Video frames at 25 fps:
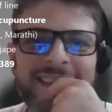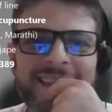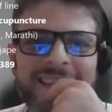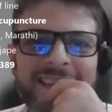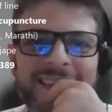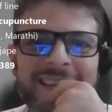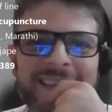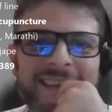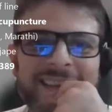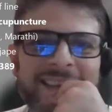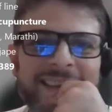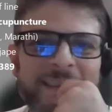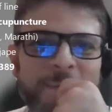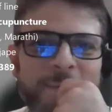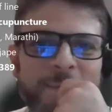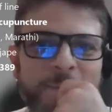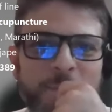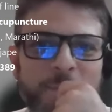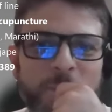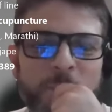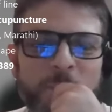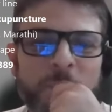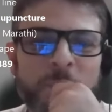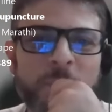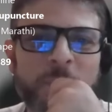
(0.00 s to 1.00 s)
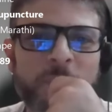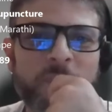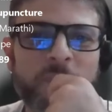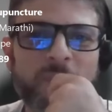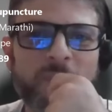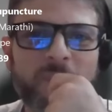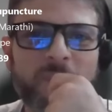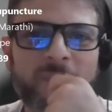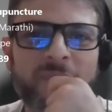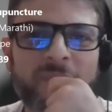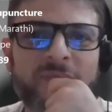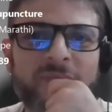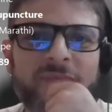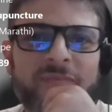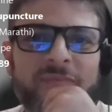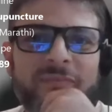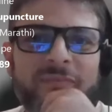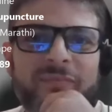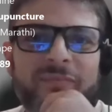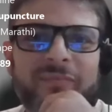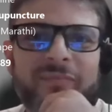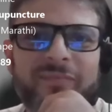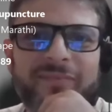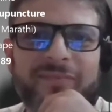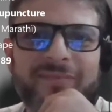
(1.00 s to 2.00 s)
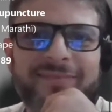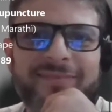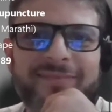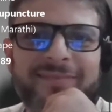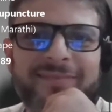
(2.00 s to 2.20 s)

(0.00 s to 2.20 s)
Yeah. Okay. So this